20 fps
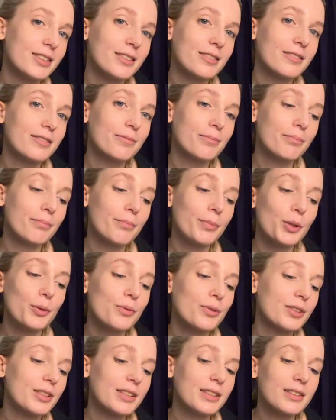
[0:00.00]
and
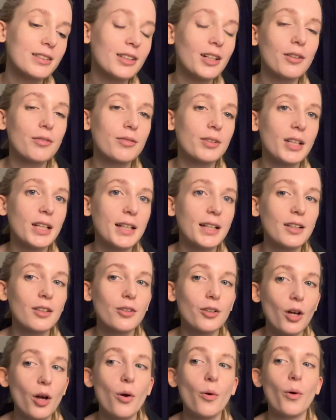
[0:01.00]
boots and stuff. Like,
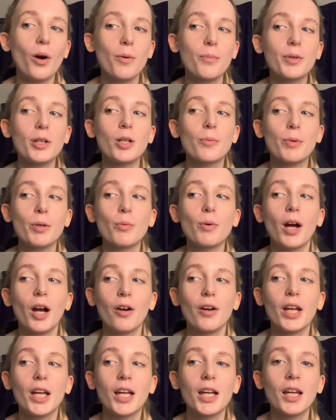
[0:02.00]
no, I'm going to be
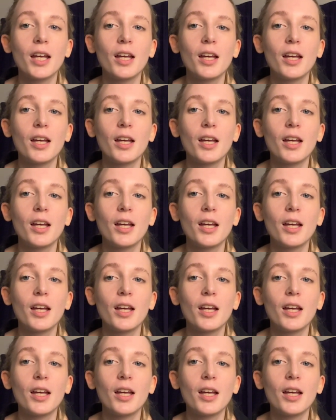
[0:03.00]
wearing